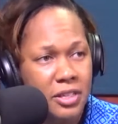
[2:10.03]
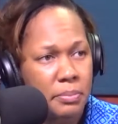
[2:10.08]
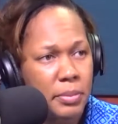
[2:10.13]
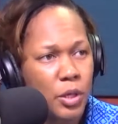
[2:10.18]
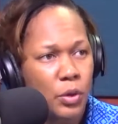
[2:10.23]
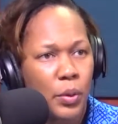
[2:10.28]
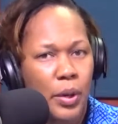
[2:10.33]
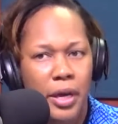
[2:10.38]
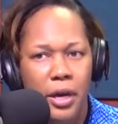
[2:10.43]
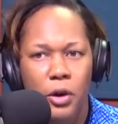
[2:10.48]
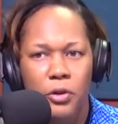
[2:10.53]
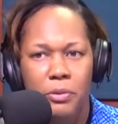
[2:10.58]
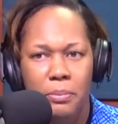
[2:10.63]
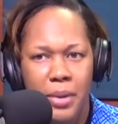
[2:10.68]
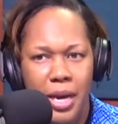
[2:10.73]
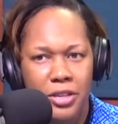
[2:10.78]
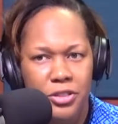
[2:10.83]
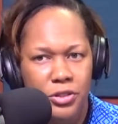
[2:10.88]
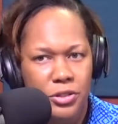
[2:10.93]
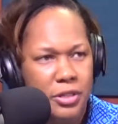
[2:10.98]
mental health
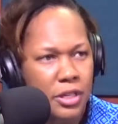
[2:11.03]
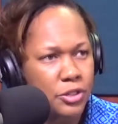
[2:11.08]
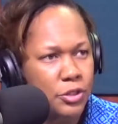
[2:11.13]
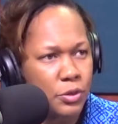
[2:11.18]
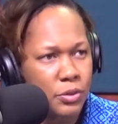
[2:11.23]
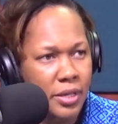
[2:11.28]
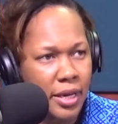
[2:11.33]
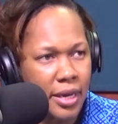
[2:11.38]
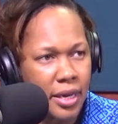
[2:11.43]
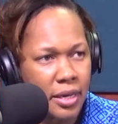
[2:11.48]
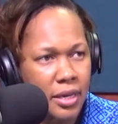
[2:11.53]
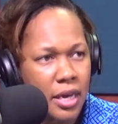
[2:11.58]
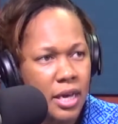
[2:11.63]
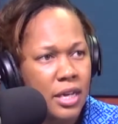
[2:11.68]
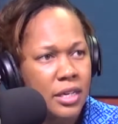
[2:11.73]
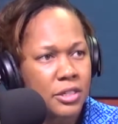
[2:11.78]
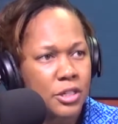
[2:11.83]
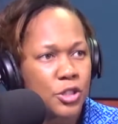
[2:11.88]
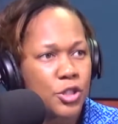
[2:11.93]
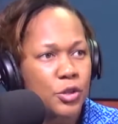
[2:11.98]
measures that you take
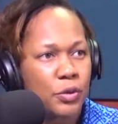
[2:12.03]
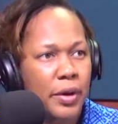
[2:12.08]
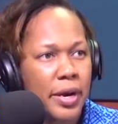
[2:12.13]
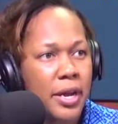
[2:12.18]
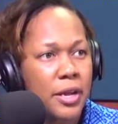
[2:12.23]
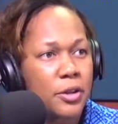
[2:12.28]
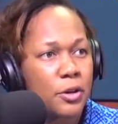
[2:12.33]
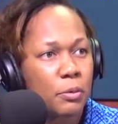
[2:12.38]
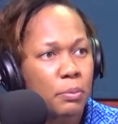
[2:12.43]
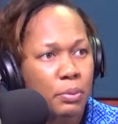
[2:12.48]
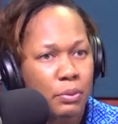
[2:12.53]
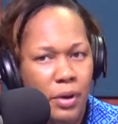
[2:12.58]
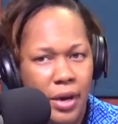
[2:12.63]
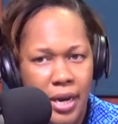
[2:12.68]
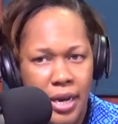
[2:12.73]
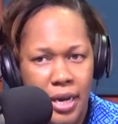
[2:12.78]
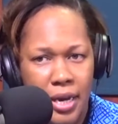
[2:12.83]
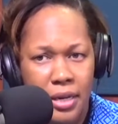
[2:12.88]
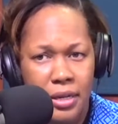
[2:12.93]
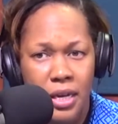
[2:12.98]
to train your
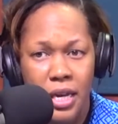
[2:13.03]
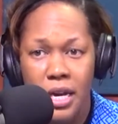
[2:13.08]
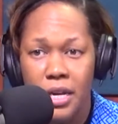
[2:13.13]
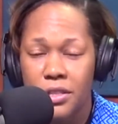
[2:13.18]
brain